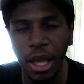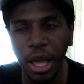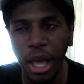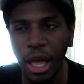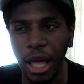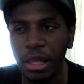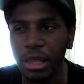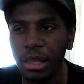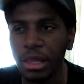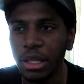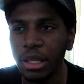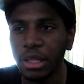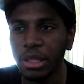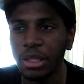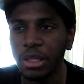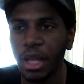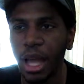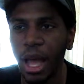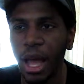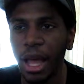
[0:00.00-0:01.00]
I
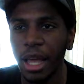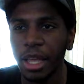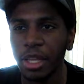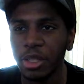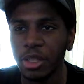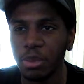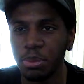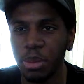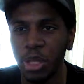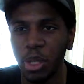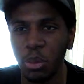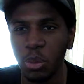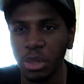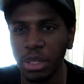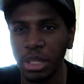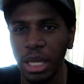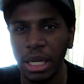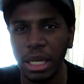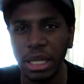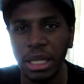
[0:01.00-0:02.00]
think the highest bid
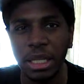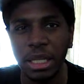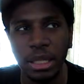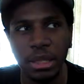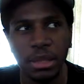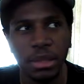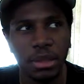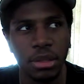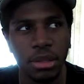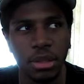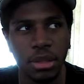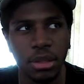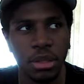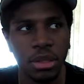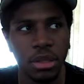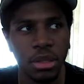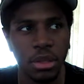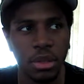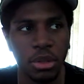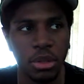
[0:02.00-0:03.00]
was at least
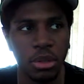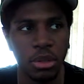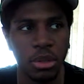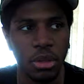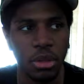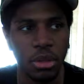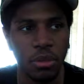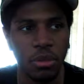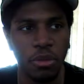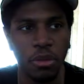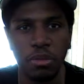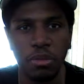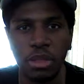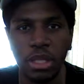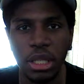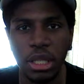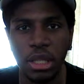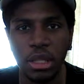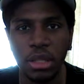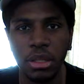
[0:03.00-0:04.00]

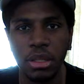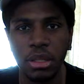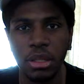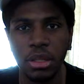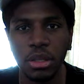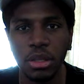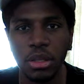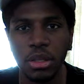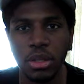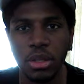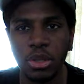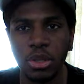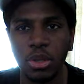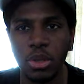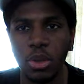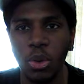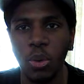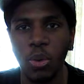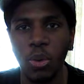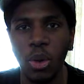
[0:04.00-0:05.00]
15.
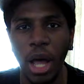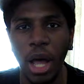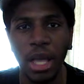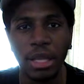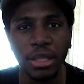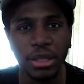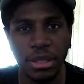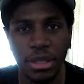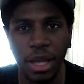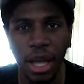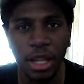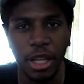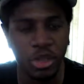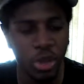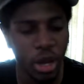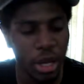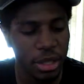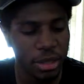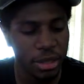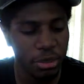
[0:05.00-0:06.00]
So I
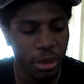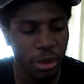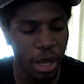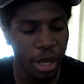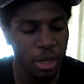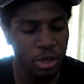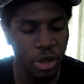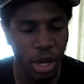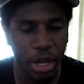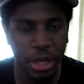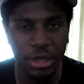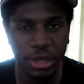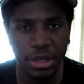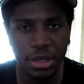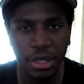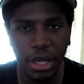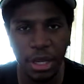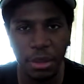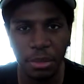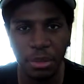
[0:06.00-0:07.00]
try to
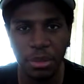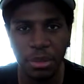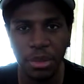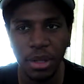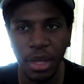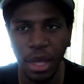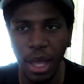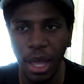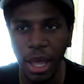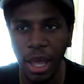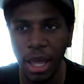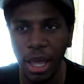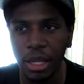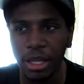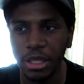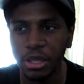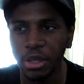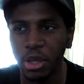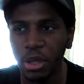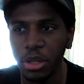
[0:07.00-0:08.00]
snipe,
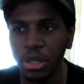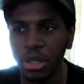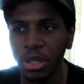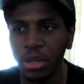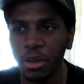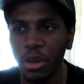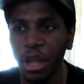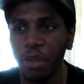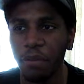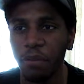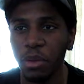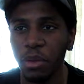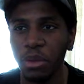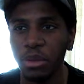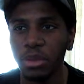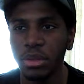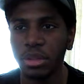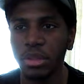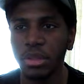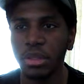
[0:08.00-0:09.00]
and at
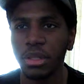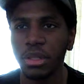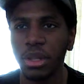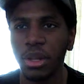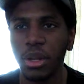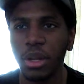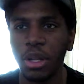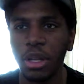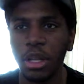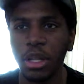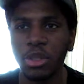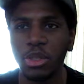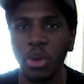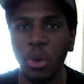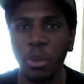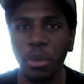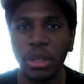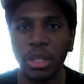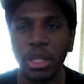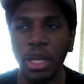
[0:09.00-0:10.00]
first it
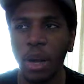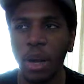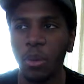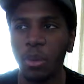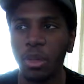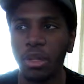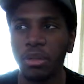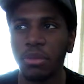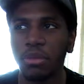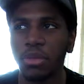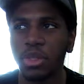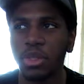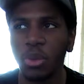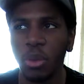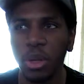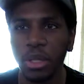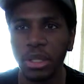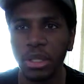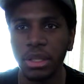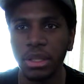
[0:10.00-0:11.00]
told me that I won it for
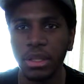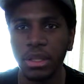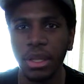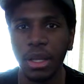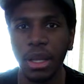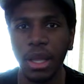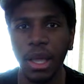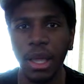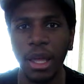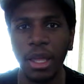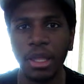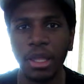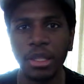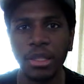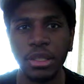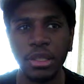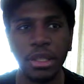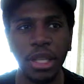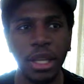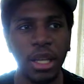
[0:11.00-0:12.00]
20.
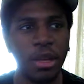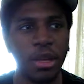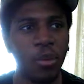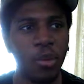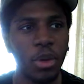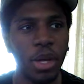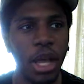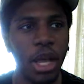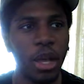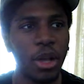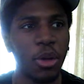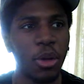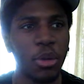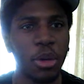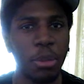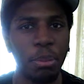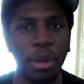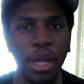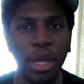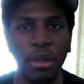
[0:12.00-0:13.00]
Then when I go
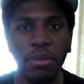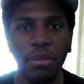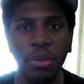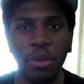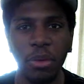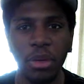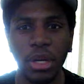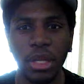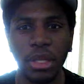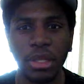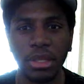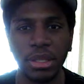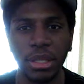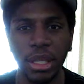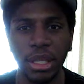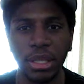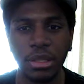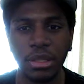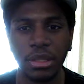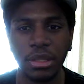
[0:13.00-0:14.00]
to pay for it, it
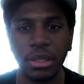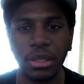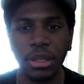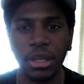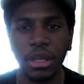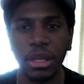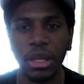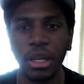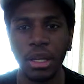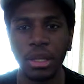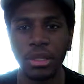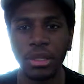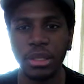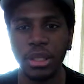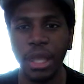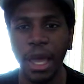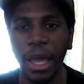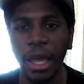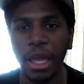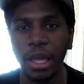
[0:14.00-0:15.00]
says
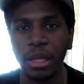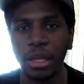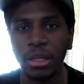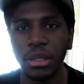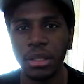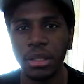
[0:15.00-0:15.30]
that